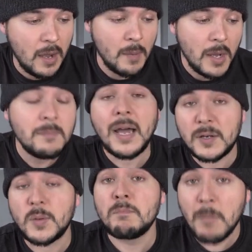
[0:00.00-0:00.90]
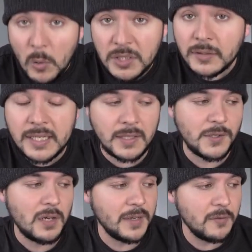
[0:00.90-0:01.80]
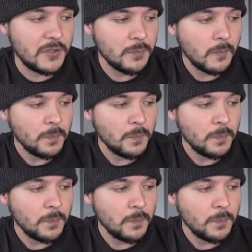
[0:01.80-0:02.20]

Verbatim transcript: among moderates, but mostly conservatives,